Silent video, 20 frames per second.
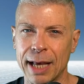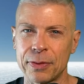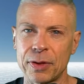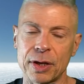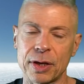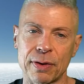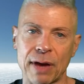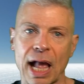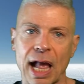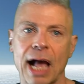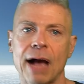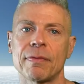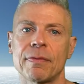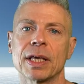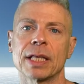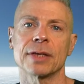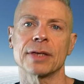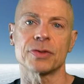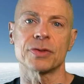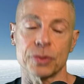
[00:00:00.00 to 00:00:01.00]
that you're
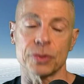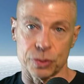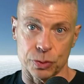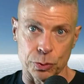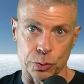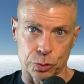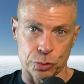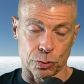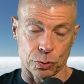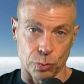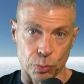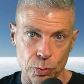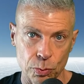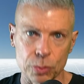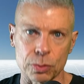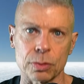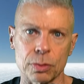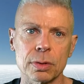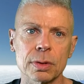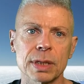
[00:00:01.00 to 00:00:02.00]
having this social
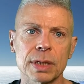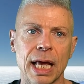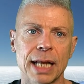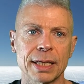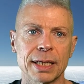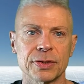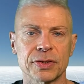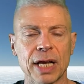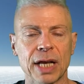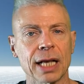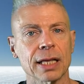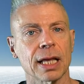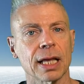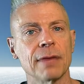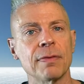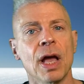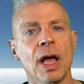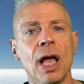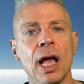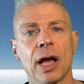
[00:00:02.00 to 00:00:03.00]
world, that is Second
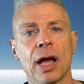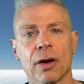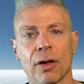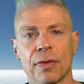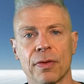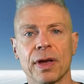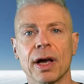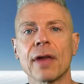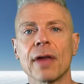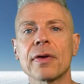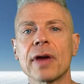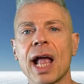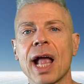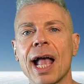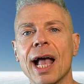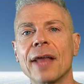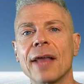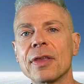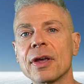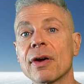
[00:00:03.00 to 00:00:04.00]
Life, and on the other
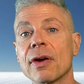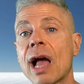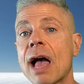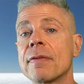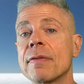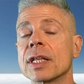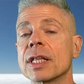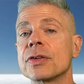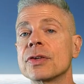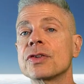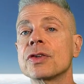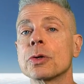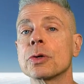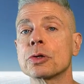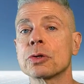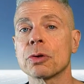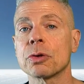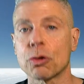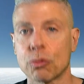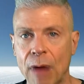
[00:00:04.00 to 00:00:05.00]
hand that you're having this
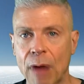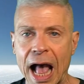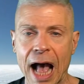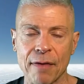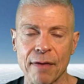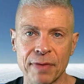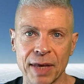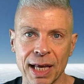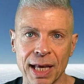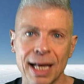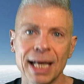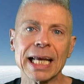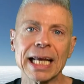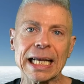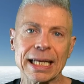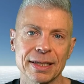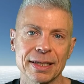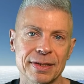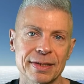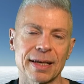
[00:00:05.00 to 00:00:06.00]
social graph
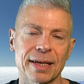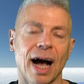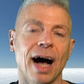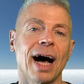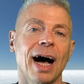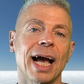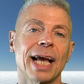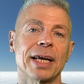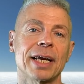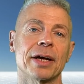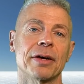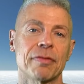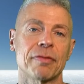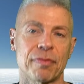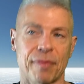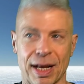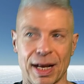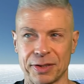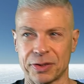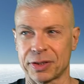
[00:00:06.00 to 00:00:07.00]
inside
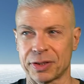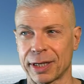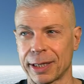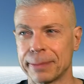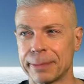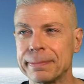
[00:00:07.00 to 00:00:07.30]
Friendster.